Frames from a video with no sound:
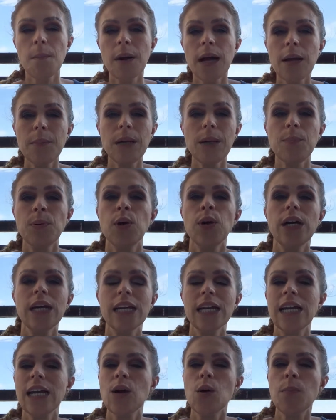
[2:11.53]
maybe put in
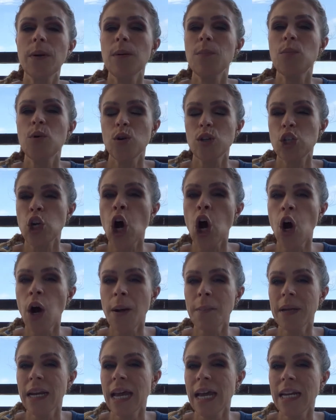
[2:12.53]
a little bit more
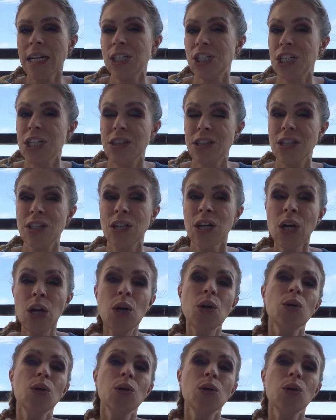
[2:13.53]
time and energy than